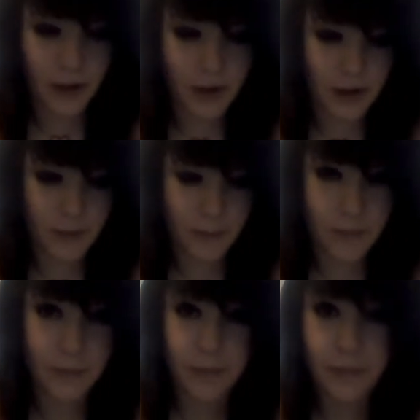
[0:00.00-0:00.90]
Um,
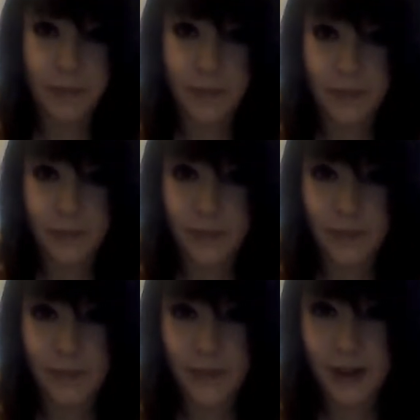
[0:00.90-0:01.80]

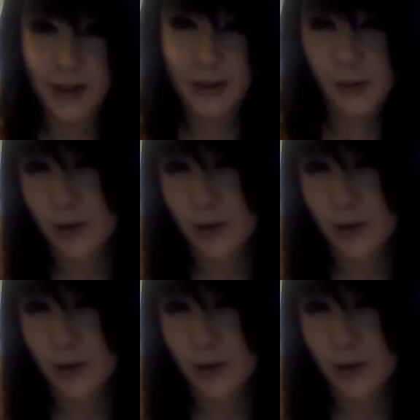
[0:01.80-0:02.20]
and if you